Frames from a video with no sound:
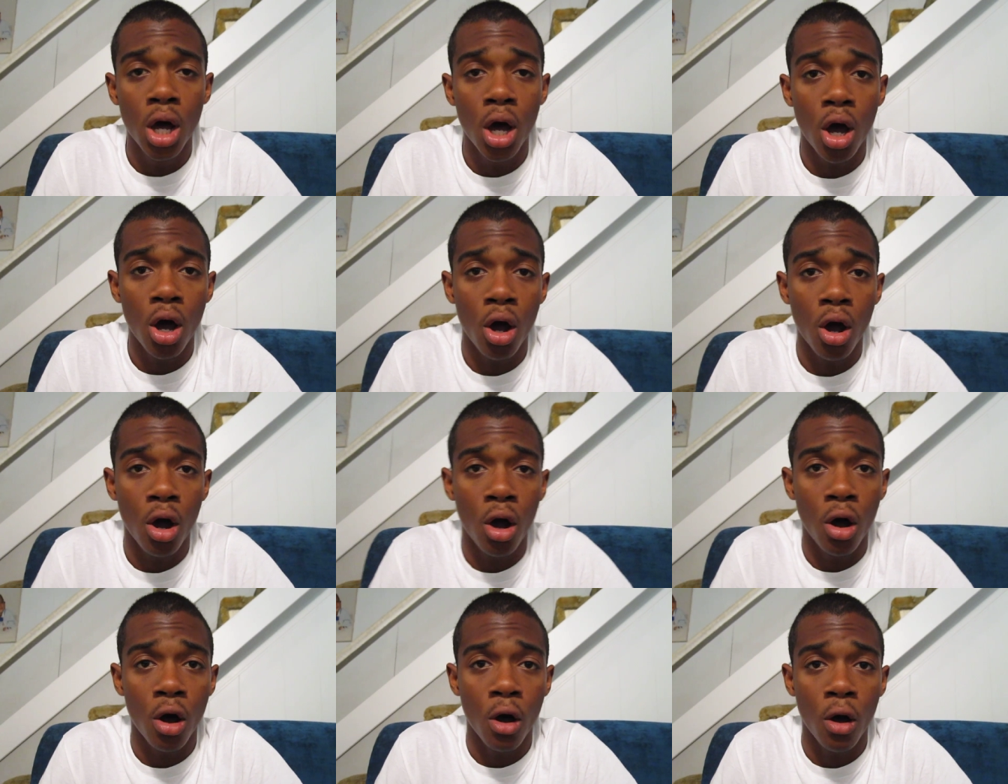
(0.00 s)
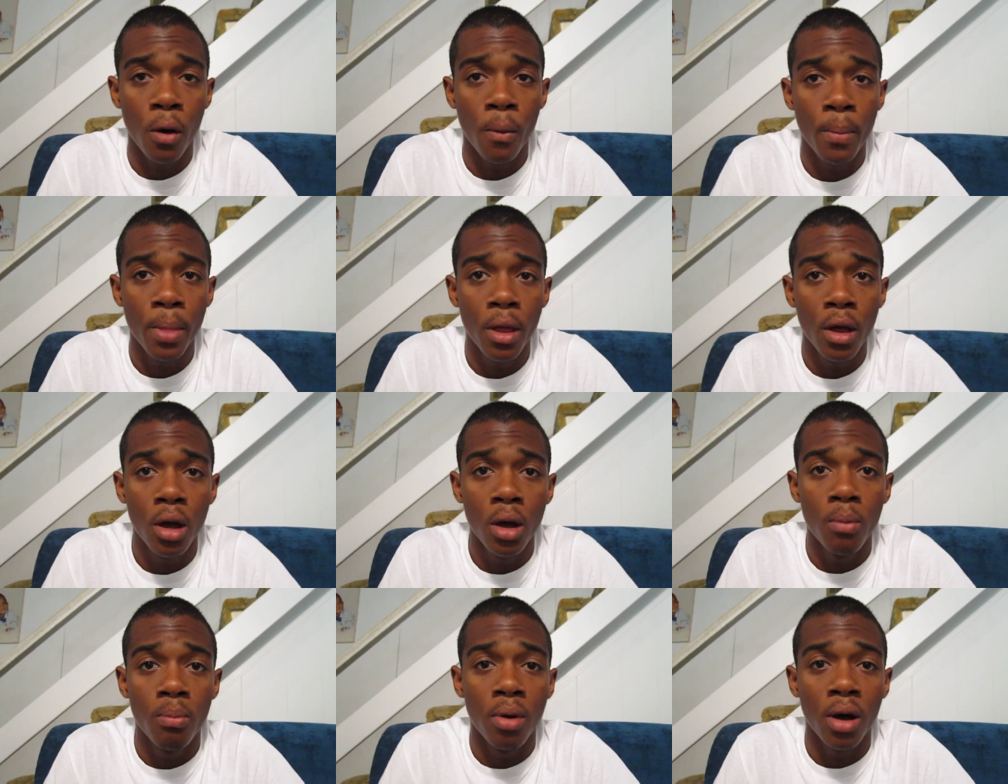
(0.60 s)
Um,
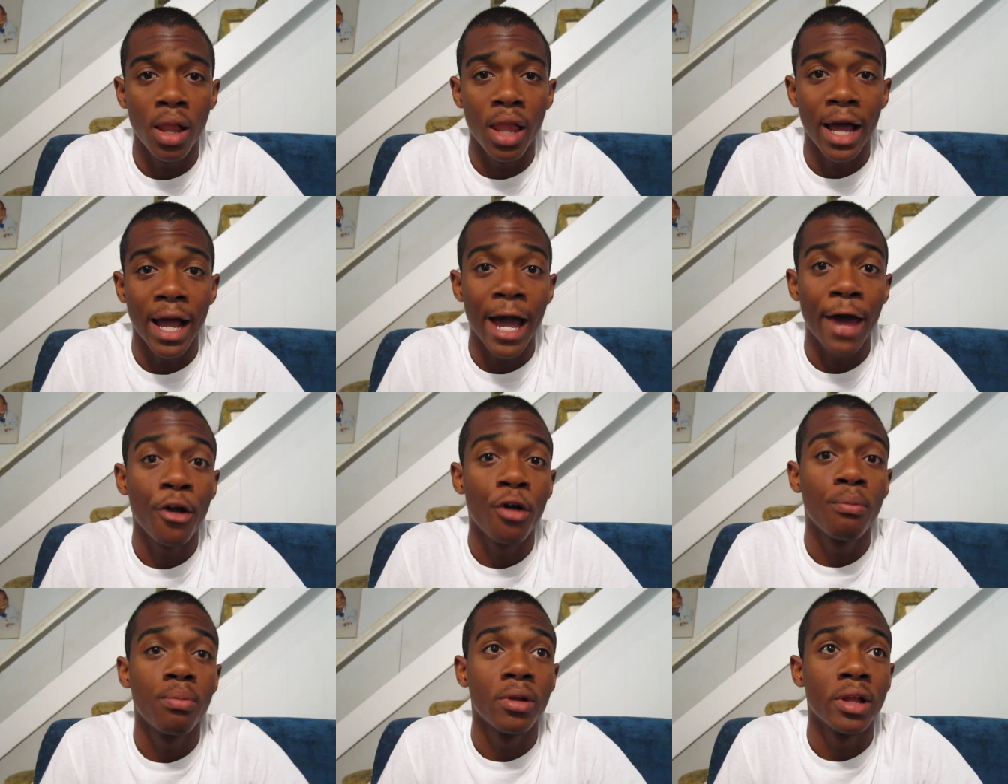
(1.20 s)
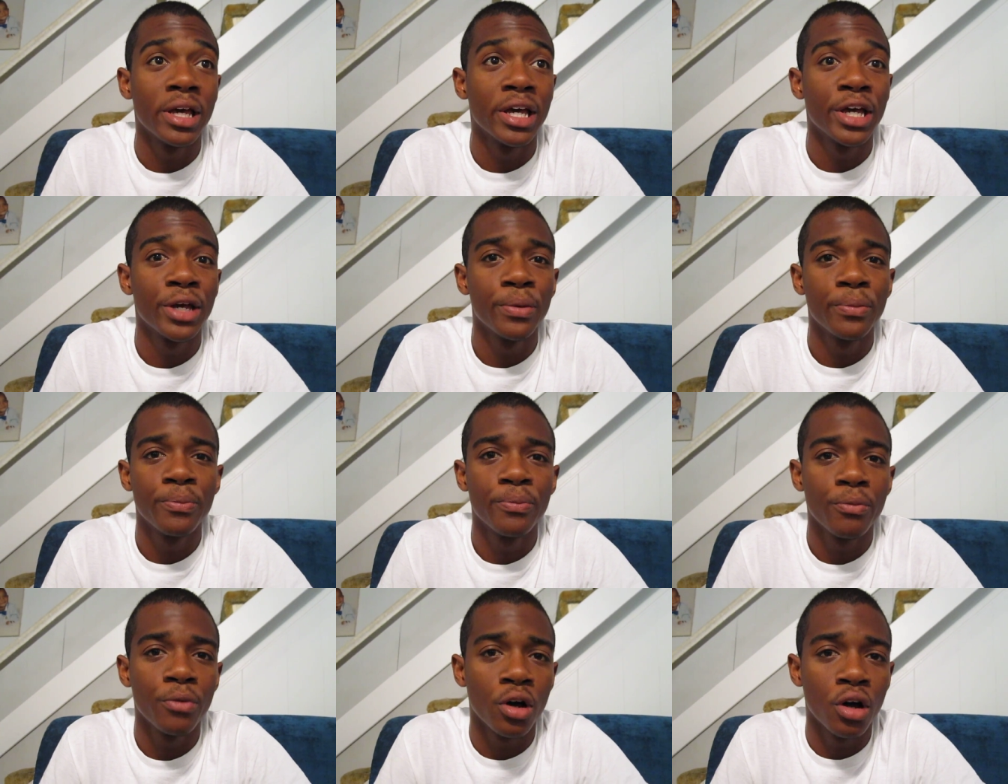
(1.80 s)
but like I don't blame
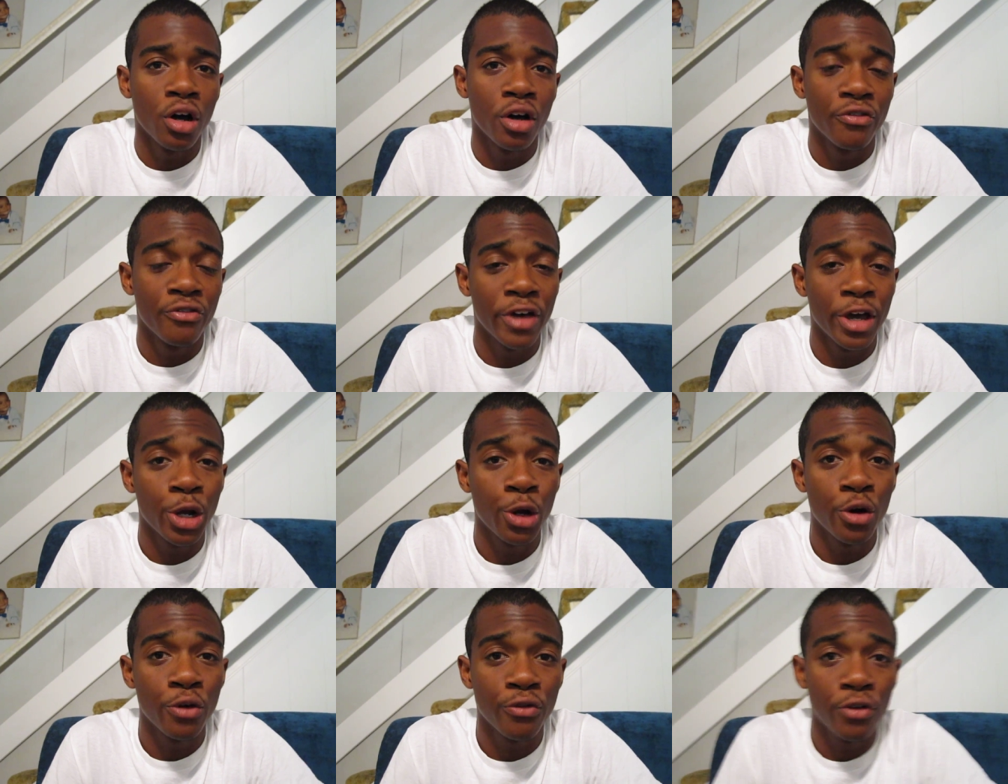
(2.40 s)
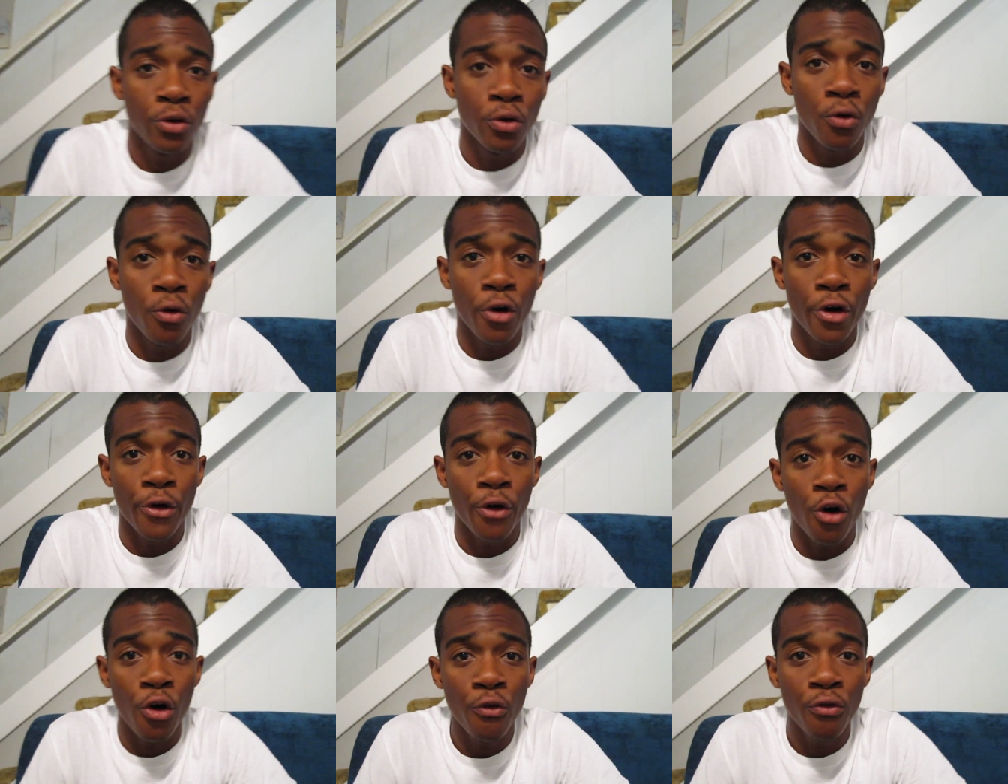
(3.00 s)
uh, Fedor for
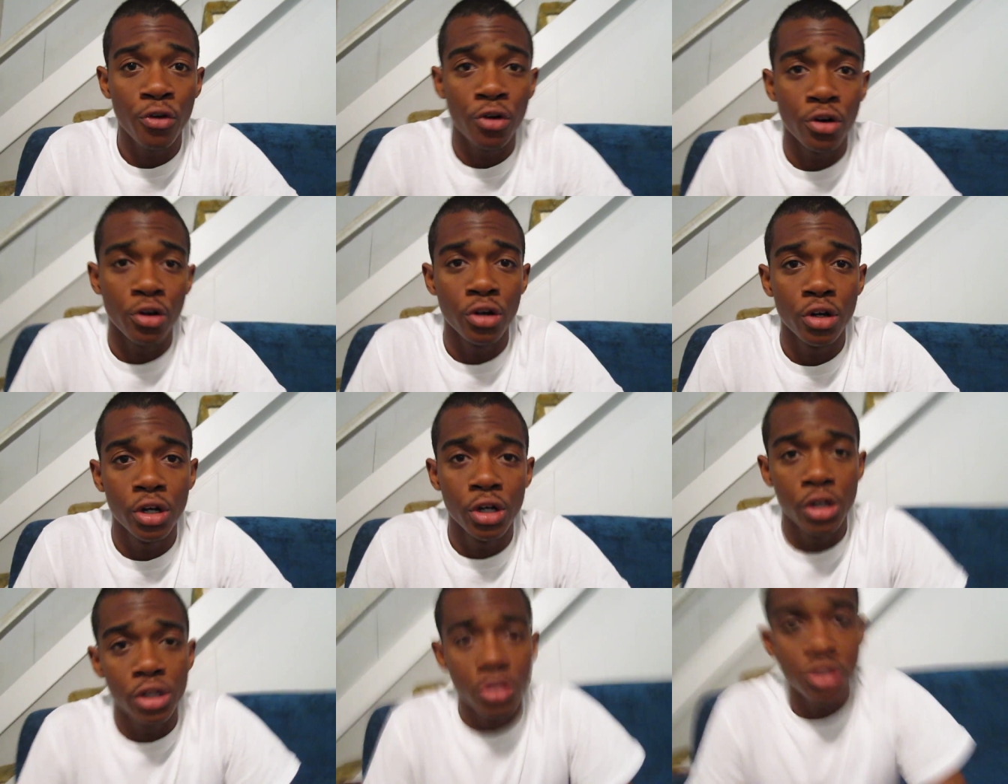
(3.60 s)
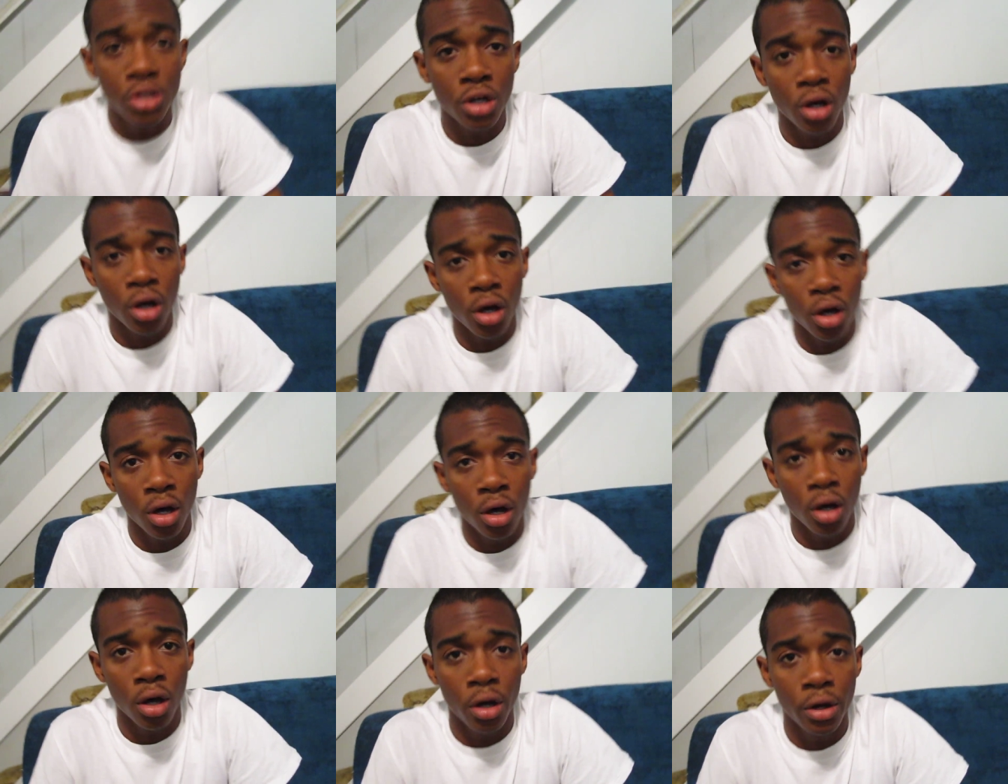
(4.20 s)
going over to
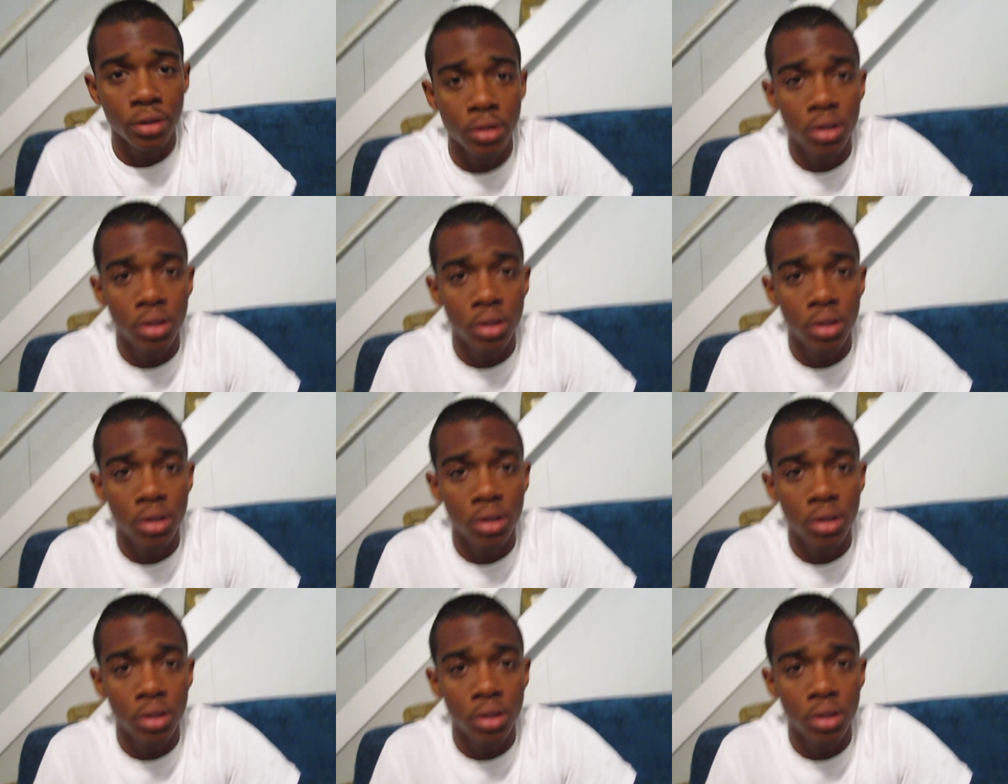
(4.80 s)
uh,